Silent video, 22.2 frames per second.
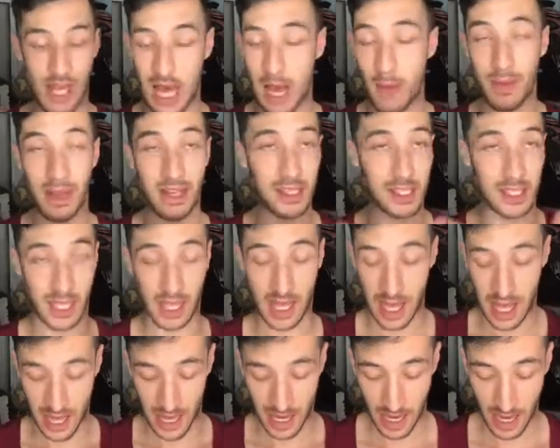
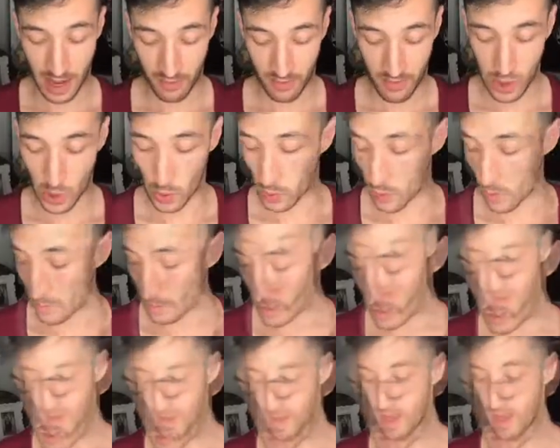amazing. I have no
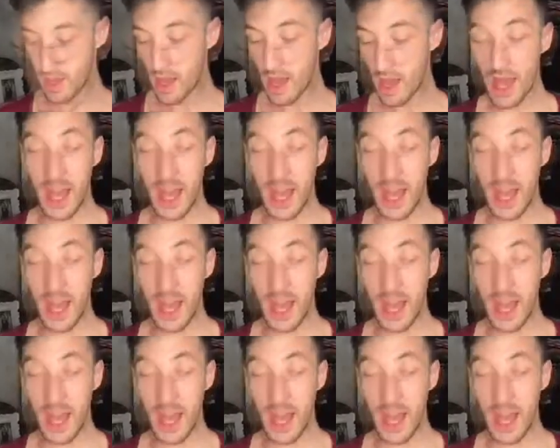complaints with